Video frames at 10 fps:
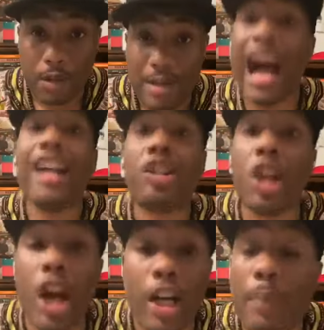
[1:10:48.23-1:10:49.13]

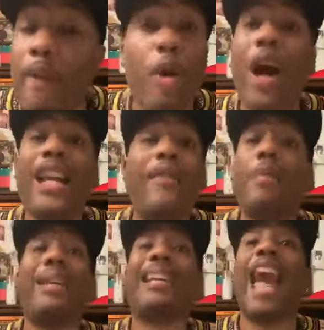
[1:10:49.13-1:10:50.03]
Nigeria before it
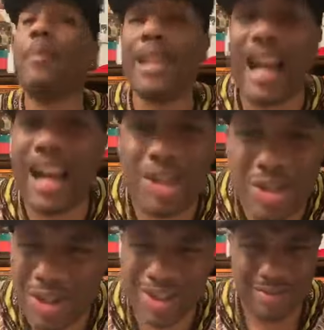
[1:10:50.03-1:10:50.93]
even became a
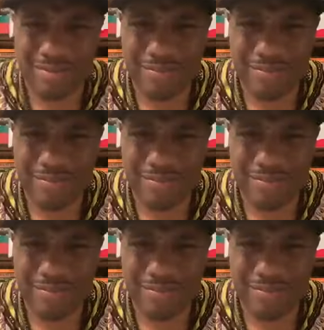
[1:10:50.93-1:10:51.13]
Nigeria.